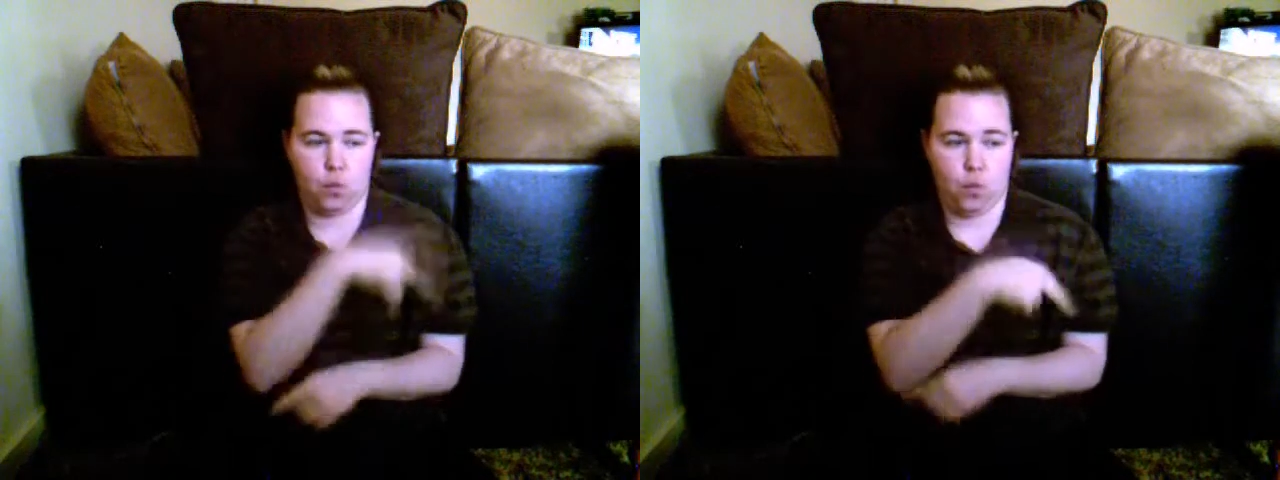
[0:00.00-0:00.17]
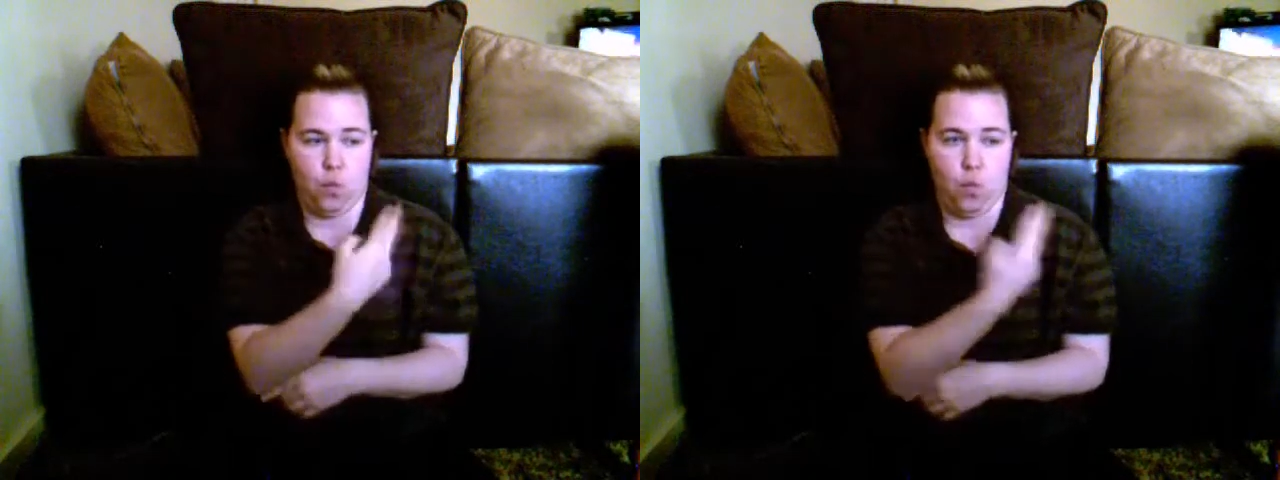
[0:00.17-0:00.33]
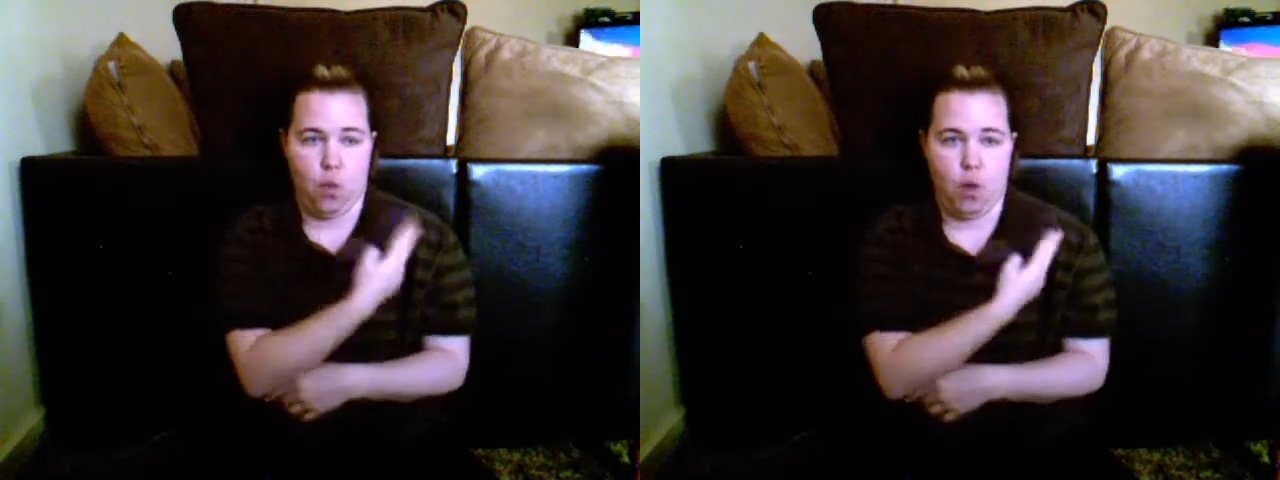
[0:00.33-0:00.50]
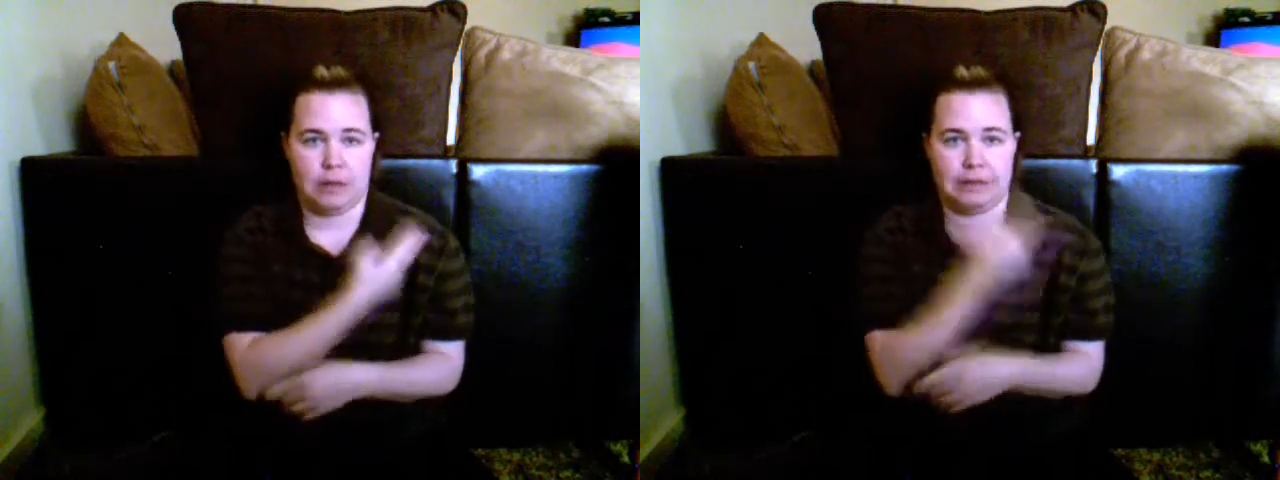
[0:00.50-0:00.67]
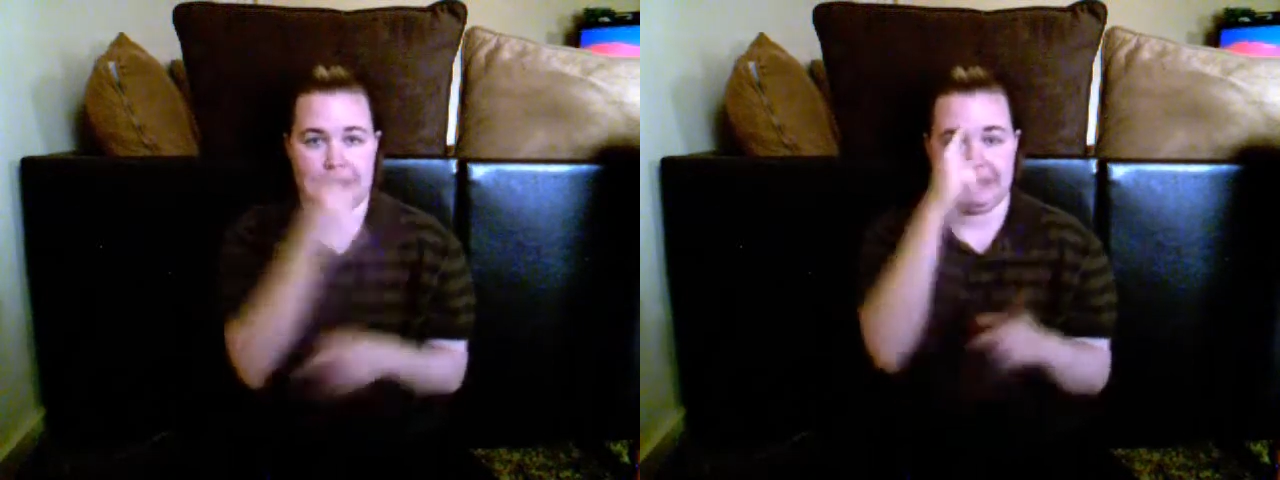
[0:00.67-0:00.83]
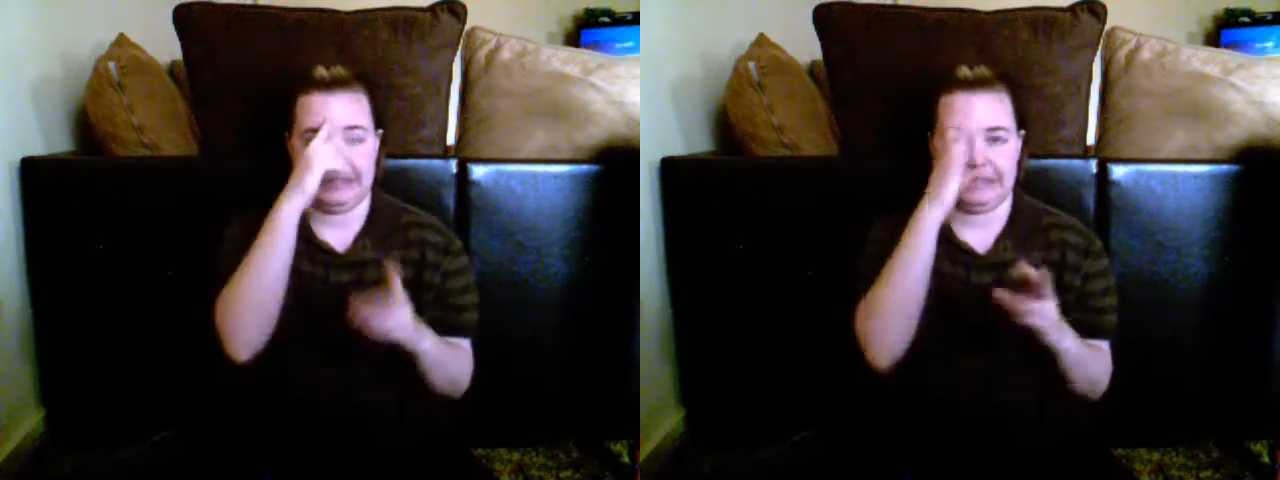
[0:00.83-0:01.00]

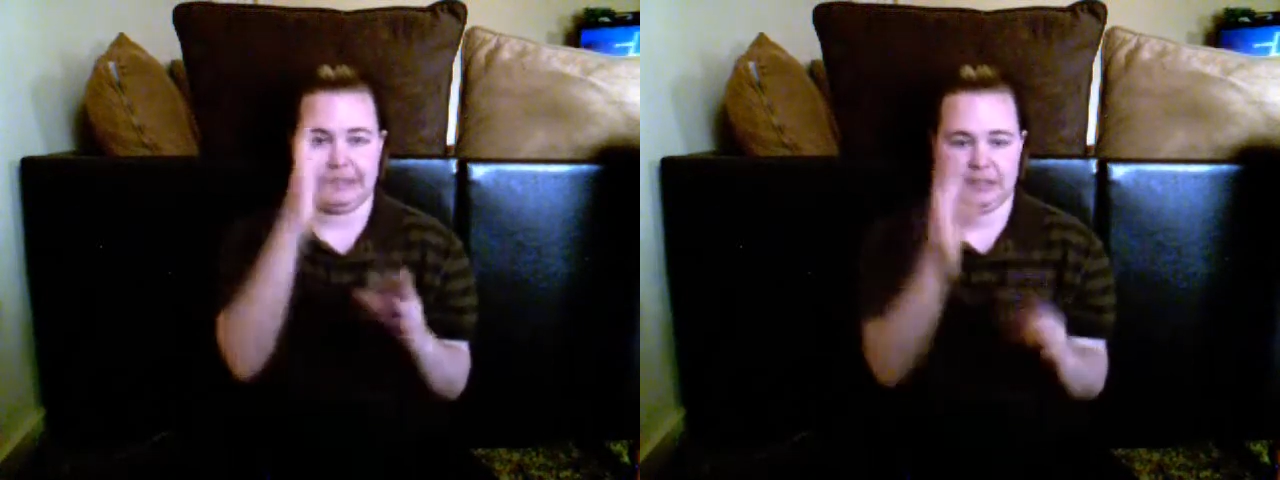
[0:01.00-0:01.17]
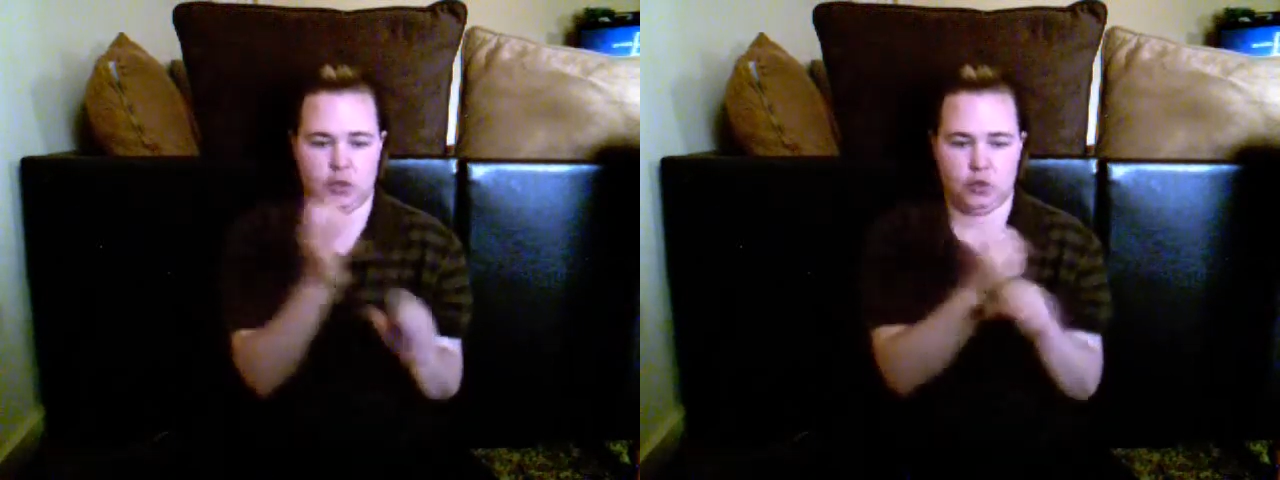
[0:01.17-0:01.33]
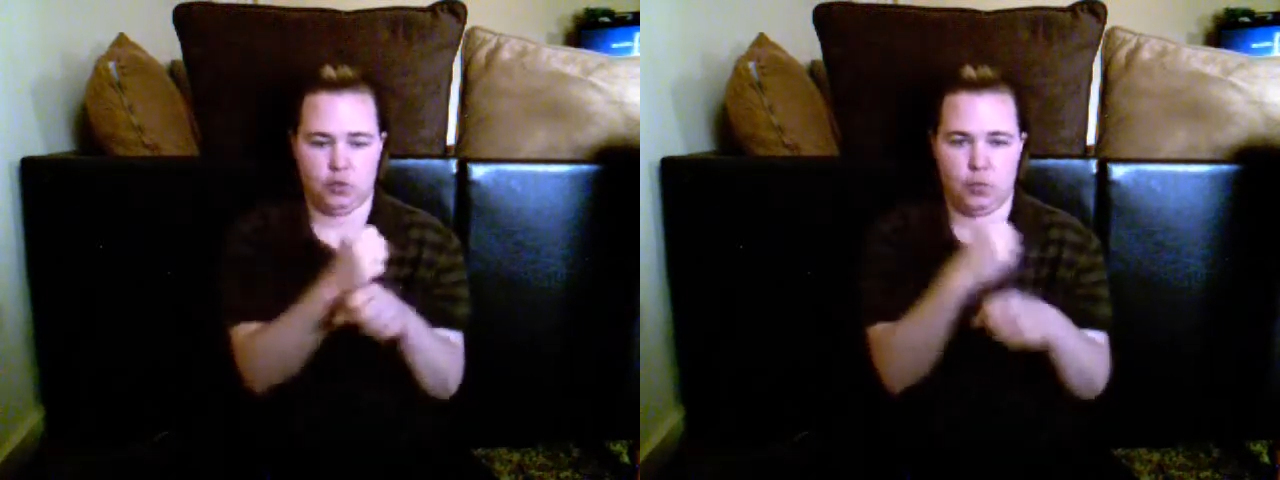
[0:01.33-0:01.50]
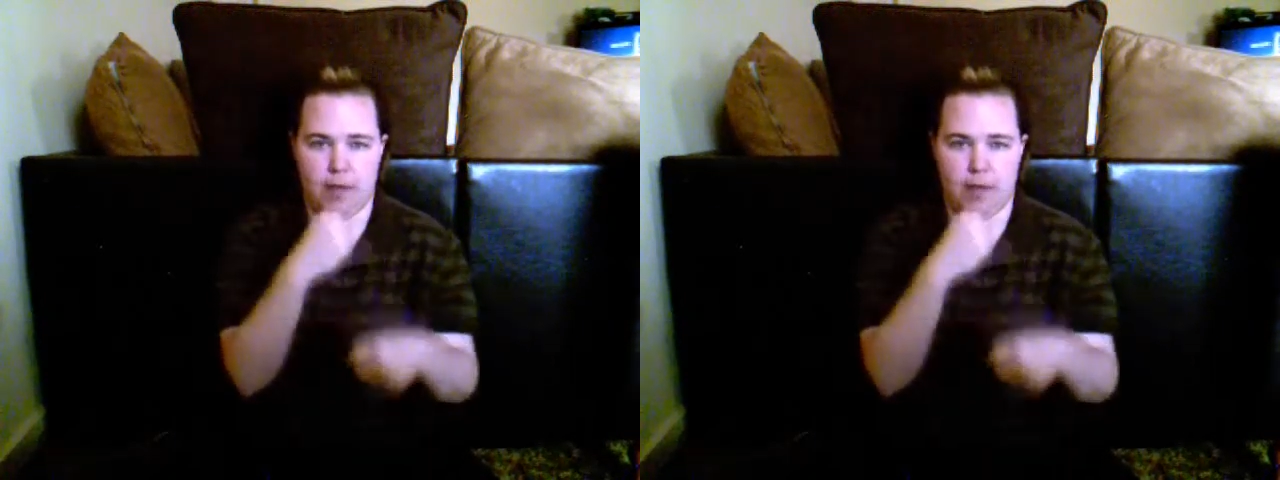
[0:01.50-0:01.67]
decision-making process.